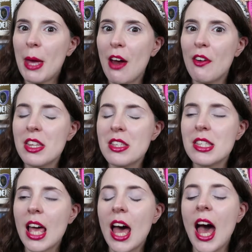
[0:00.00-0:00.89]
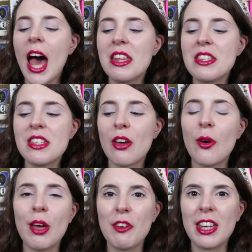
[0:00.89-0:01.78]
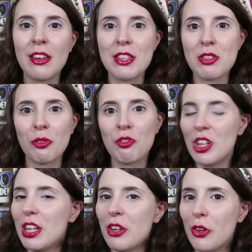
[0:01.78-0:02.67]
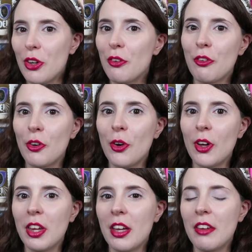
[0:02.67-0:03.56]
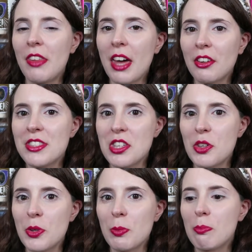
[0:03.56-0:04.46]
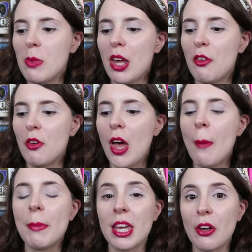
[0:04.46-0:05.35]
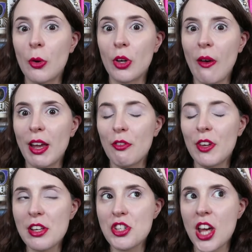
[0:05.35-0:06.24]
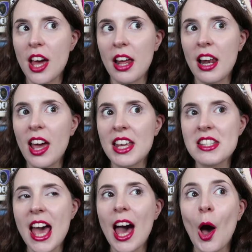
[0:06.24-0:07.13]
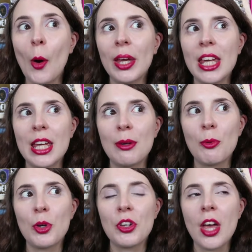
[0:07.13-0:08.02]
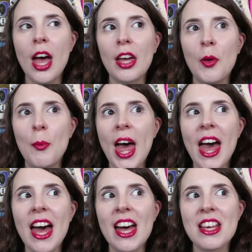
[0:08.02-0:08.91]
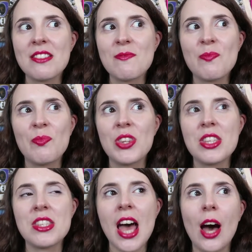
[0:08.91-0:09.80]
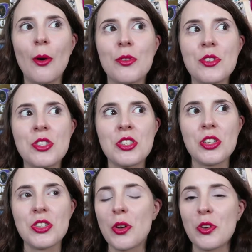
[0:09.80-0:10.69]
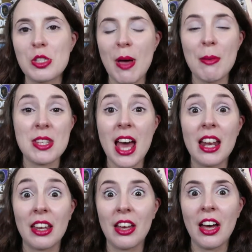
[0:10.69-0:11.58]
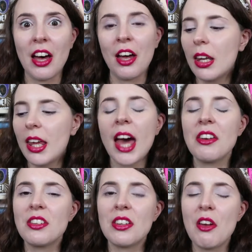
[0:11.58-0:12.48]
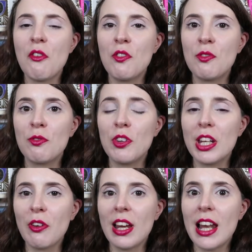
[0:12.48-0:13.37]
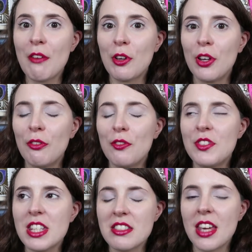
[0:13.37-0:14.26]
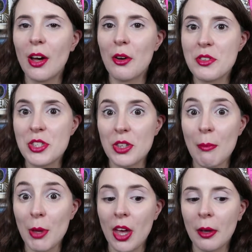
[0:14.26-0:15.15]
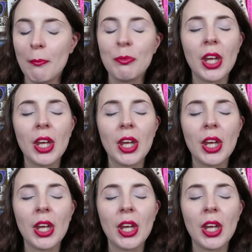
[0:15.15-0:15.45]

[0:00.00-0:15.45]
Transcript: parents. And so I think it's really good for that to kind of be an ongoing feature. And I liked how he would compare sounds to songs by Metallica. It added a really great level of detail to that book.